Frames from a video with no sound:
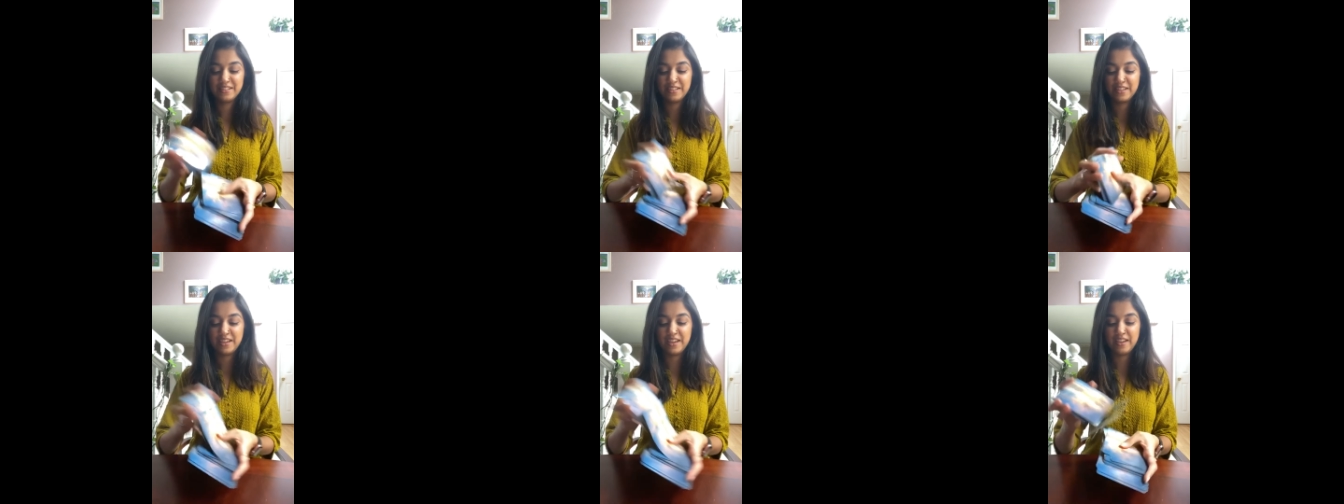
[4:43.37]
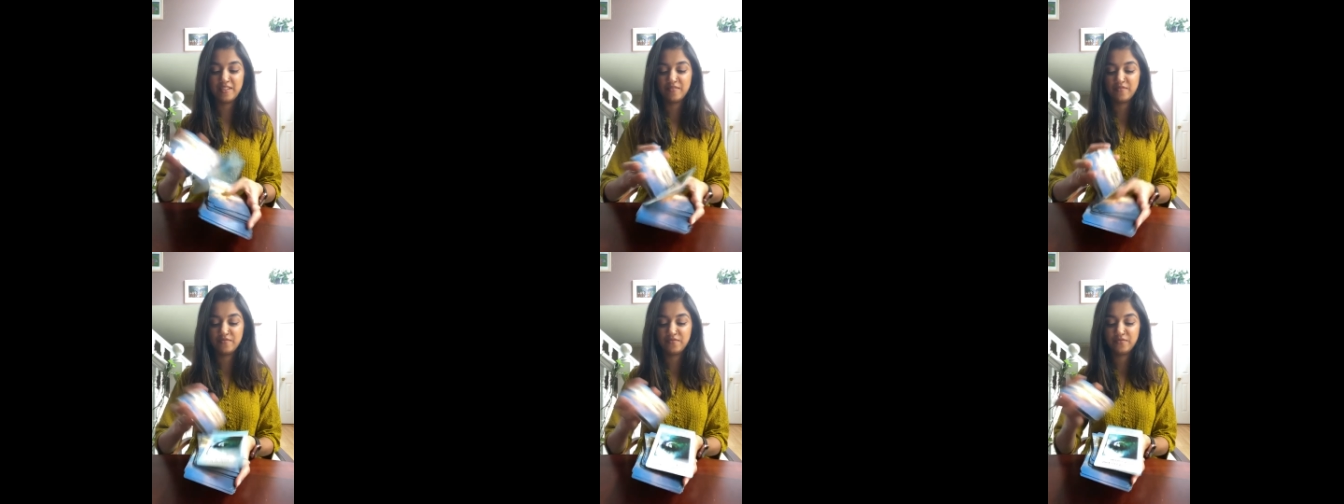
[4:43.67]

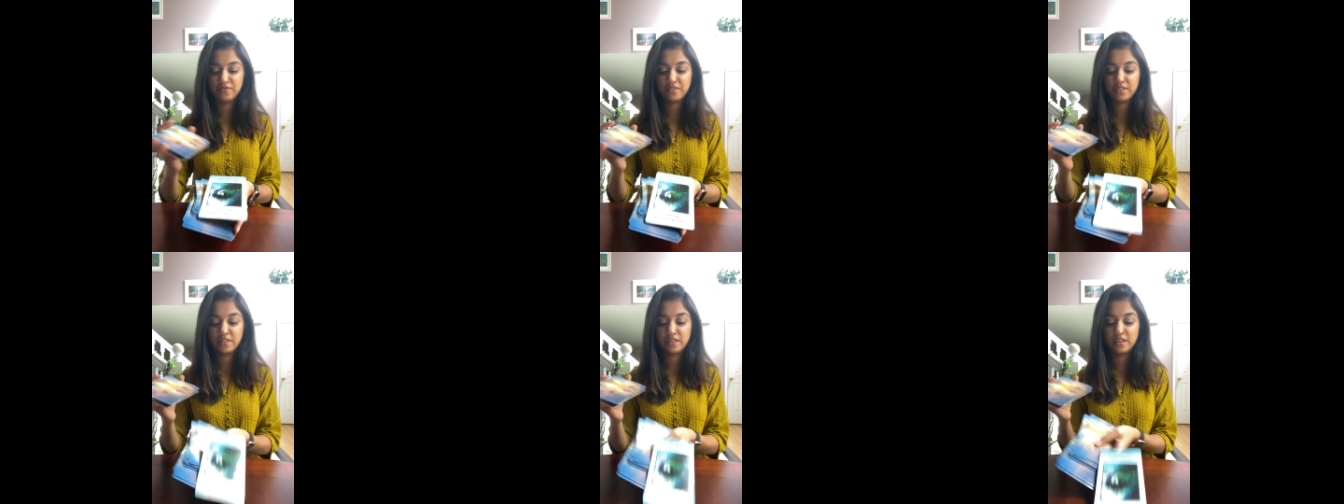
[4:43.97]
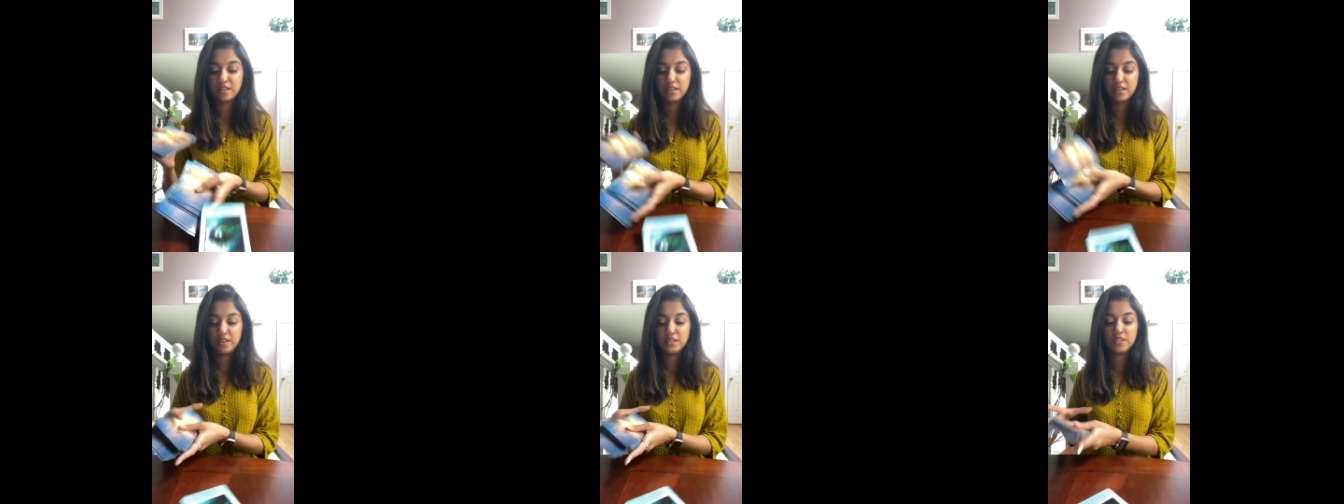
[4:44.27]
Okay.
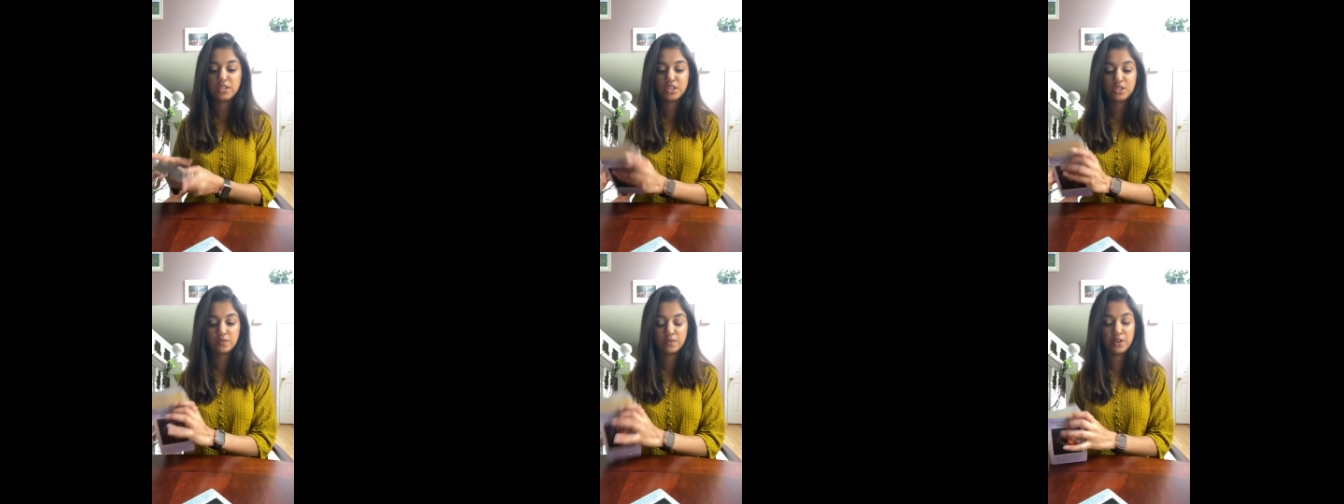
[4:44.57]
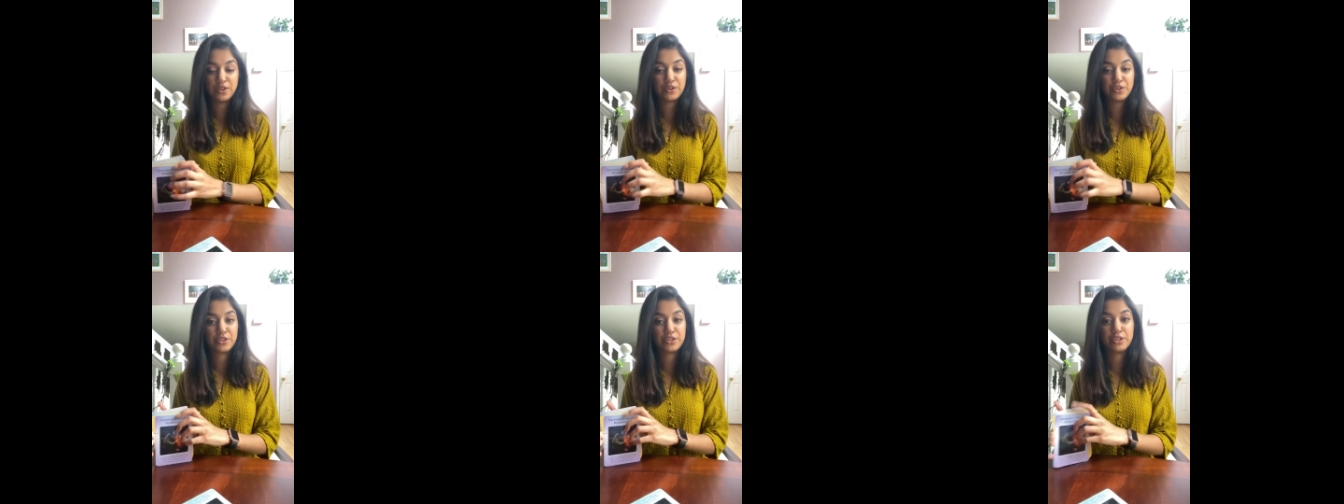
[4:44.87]

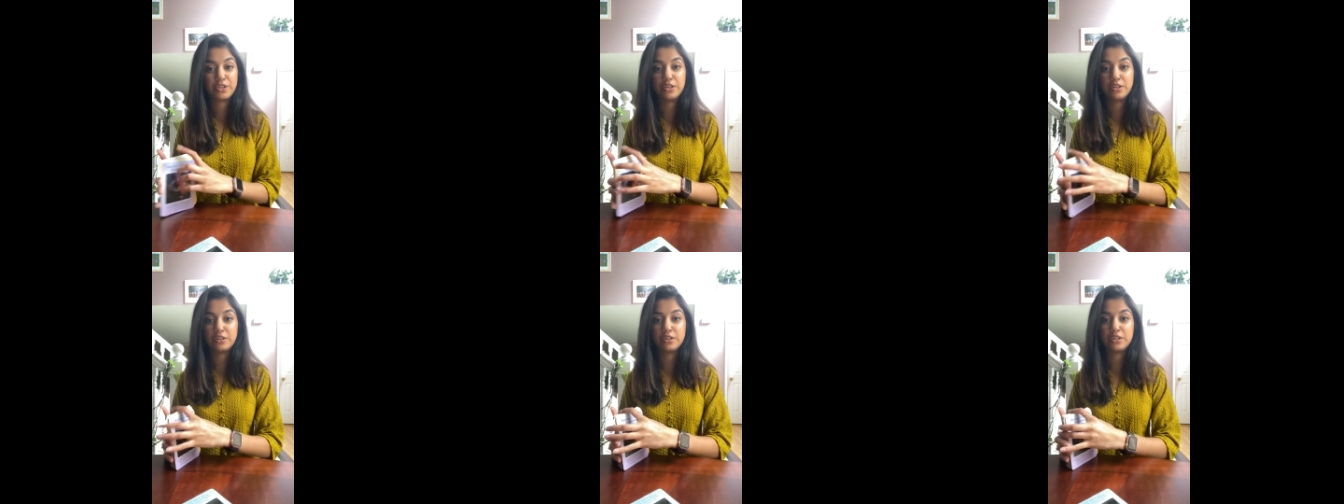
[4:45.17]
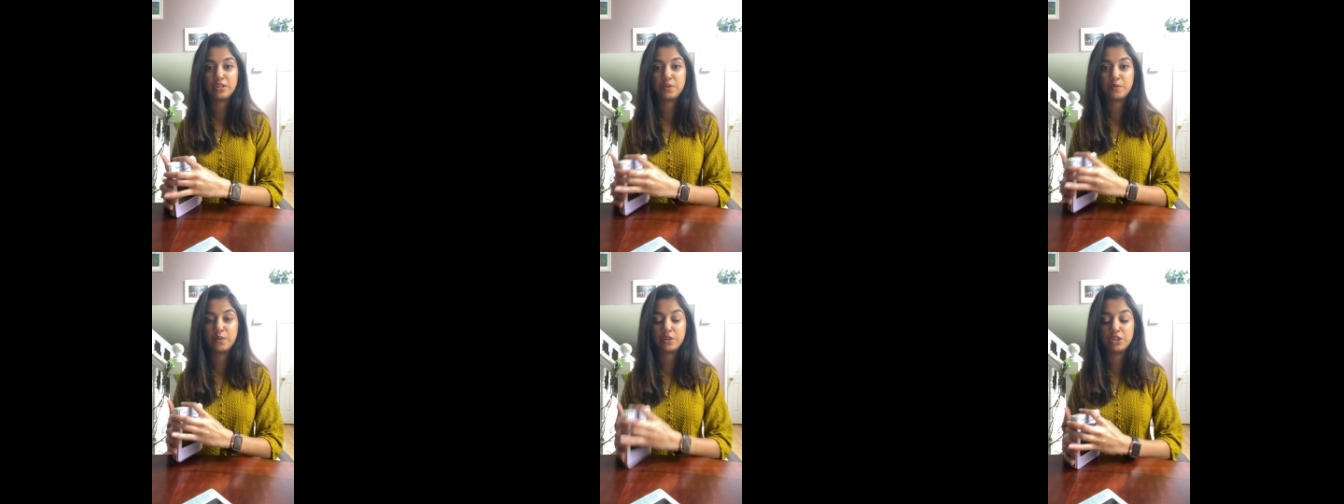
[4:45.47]
Surrender to your
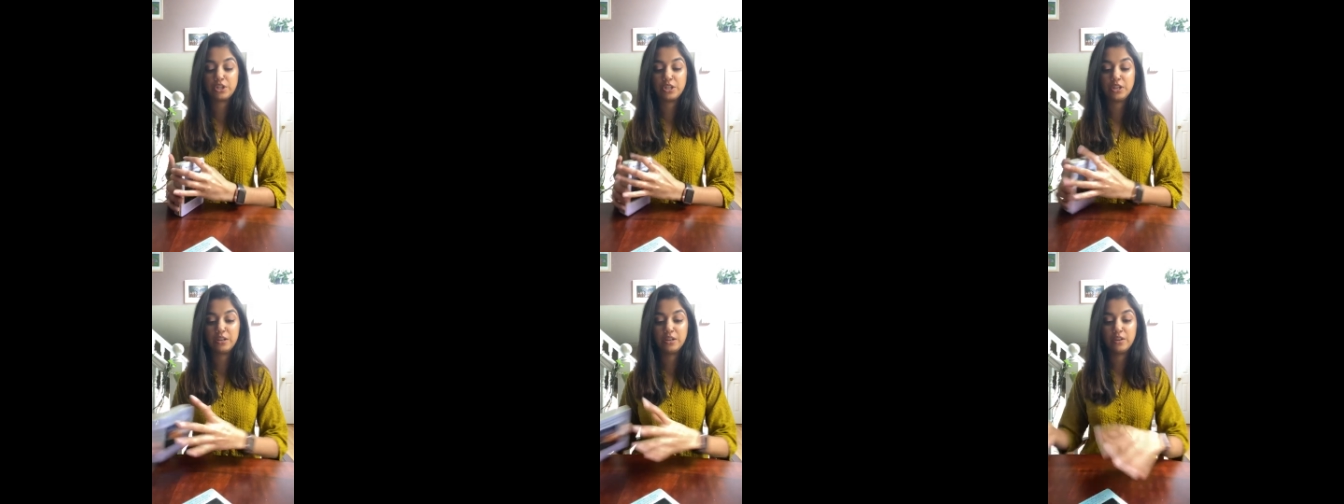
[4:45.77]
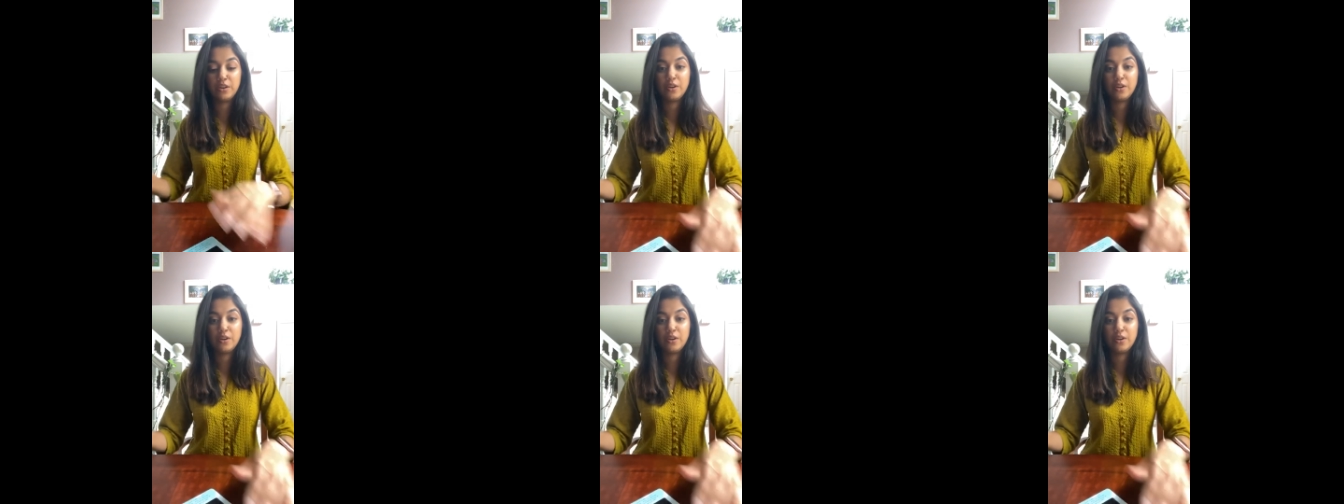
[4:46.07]
intuition.